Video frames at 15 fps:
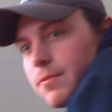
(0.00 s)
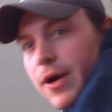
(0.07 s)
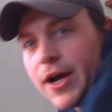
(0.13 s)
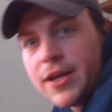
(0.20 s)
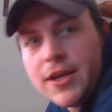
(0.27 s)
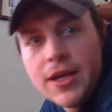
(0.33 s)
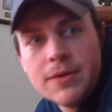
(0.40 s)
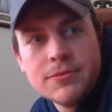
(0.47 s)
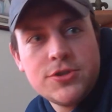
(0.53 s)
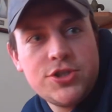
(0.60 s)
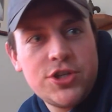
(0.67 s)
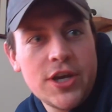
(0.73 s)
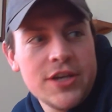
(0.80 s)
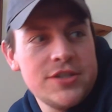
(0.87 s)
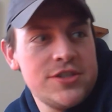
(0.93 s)
My name's
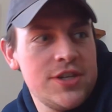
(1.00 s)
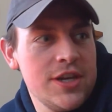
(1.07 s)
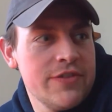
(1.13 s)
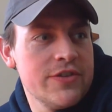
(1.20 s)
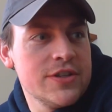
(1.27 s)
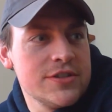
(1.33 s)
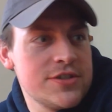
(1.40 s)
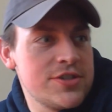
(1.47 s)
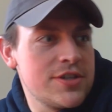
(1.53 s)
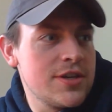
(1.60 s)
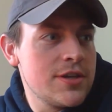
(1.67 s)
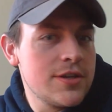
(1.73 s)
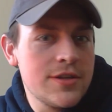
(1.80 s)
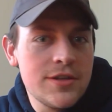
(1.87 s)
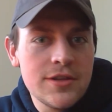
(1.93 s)
Chase Stevens.
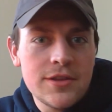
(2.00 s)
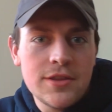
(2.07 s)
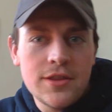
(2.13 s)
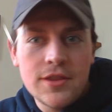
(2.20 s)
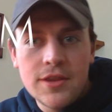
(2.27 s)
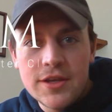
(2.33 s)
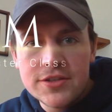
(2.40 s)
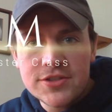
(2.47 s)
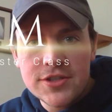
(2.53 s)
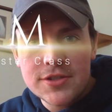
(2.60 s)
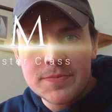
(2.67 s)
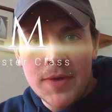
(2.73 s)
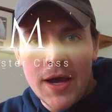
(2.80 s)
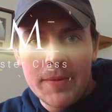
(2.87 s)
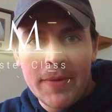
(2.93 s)
This is
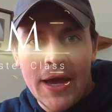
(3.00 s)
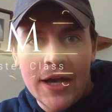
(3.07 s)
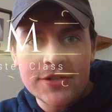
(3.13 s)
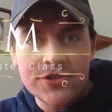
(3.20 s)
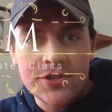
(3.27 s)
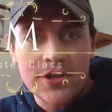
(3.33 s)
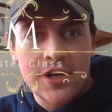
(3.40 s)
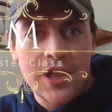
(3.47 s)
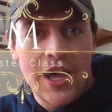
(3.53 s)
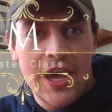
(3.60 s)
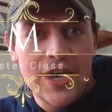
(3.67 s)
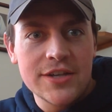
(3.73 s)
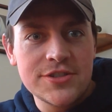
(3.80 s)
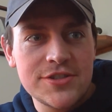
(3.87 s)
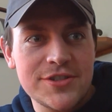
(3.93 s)
my master
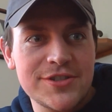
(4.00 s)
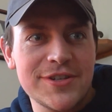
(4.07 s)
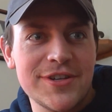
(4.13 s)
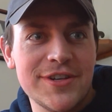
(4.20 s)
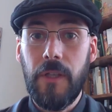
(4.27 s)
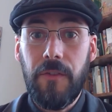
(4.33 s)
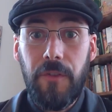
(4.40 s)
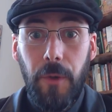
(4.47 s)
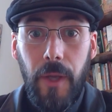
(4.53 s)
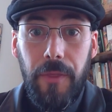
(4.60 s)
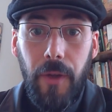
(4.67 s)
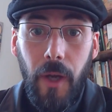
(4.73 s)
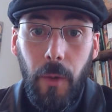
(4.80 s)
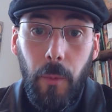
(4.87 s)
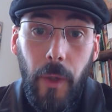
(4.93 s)
class. And so I
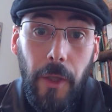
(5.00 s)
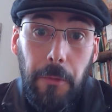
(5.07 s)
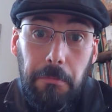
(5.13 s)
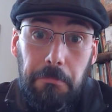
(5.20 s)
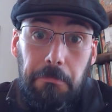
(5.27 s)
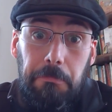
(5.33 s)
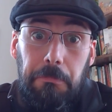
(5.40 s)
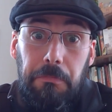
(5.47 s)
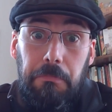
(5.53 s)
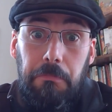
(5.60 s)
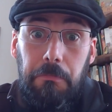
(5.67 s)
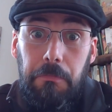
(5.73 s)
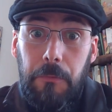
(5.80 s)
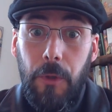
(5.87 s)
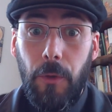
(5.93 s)
thought, well,
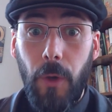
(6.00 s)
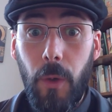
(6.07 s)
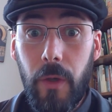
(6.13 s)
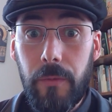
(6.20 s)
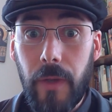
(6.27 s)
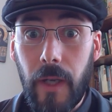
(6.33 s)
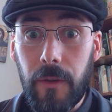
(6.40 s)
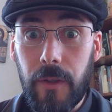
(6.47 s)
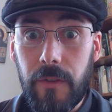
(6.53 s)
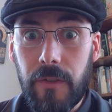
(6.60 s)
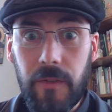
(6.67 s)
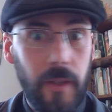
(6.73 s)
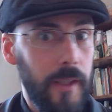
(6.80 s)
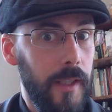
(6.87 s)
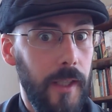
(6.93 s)

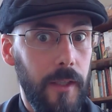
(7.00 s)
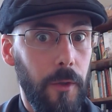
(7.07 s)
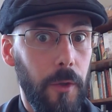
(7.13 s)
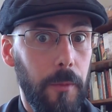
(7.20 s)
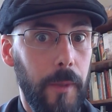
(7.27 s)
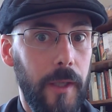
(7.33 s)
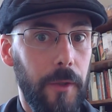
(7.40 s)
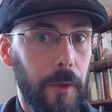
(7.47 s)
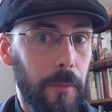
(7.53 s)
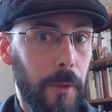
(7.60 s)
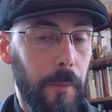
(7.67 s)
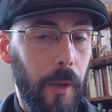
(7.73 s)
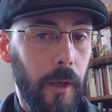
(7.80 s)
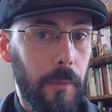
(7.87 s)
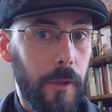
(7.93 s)
coronavirus, can't go to my
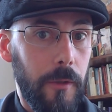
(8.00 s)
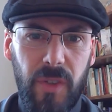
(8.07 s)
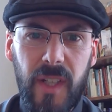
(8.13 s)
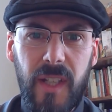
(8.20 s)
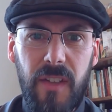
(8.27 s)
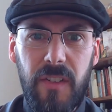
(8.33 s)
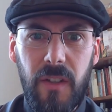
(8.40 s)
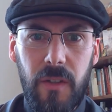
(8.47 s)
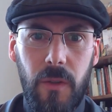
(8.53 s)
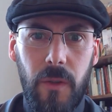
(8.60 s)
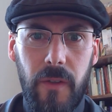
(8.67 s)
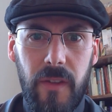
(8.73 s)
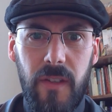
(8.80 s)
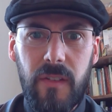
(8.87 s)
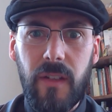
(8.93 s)
normal barber, so I guess I'll go
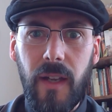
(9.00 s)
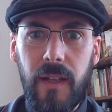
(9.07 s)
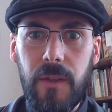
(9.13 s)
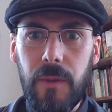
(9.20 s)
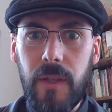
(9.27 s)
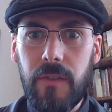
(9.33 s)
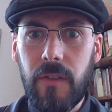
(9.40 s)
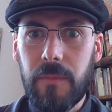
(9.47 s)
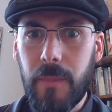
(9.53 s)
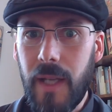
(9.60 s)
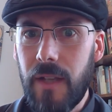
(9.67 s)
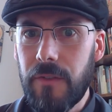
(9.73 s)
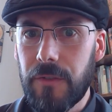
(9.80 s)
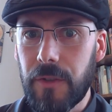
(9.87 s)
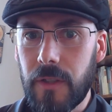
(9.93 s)
to this guy who has his
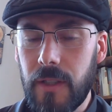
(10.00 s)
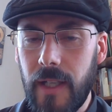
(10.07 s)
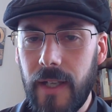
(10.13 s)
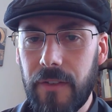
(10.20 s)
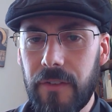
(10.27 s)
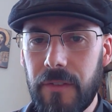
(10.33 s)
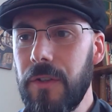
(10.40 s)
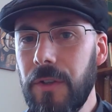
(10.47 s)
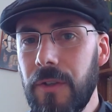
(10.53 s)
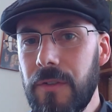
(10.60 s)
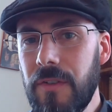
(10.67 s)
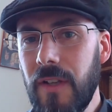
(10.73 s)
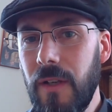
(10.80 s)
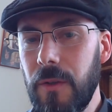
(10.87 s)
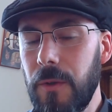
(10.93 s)
master class. But it
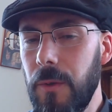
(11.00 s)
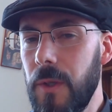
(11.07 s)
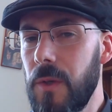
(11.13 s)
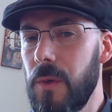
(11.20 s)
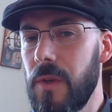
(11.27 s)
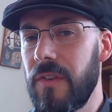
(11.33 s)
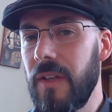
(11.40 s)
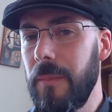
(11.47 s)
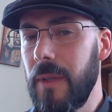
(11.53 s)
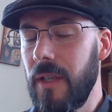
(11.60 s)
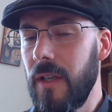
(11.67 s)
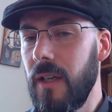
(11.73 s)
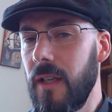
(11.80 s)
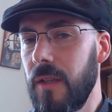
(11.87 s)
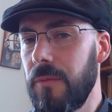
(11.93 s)
turns out going to a
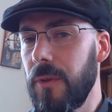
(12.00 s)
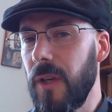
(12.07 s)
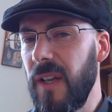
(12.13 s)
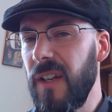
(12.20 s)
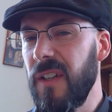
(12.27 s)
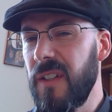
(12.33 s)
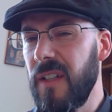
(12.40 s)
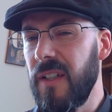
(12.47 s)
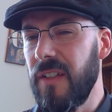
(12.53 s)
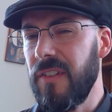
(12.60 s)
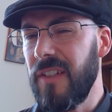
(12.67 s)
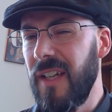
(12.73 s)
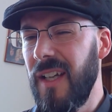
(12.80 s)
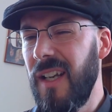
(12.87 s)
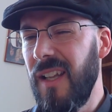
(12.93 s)
seminarian for a haircut
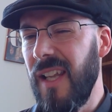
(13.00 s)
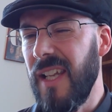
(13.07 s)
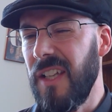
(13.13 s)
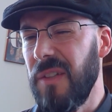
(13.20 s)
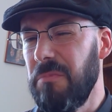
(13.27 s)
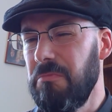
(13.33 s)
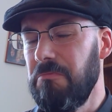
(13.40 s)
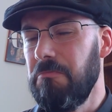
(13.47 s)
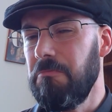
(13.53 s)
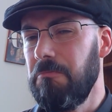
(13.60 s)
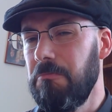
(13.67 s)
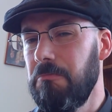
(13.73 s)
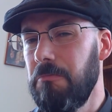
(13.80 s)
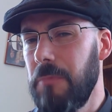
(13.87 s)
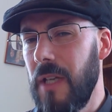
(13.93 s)
is kind of like
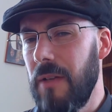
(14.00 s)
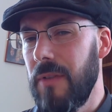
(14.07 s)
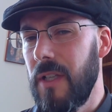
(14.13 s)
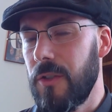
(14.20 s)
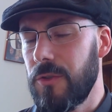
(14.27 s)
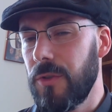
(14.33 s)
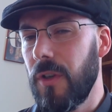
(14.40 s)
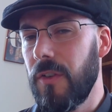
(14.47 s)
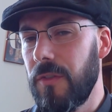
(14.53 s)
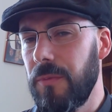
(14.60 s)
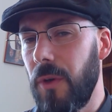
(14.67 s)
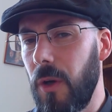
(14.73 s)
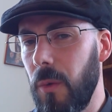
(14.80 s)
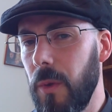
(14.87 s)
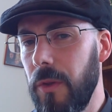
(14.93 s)
having a trust
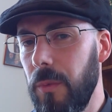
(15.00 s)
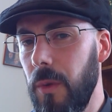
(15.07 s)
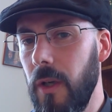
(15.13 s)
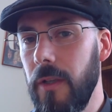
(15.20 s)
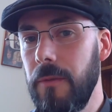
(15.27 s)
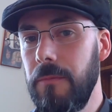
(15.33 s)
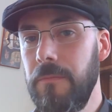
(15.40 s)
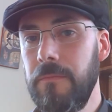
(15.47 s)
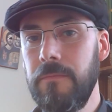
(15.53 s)
fall with one.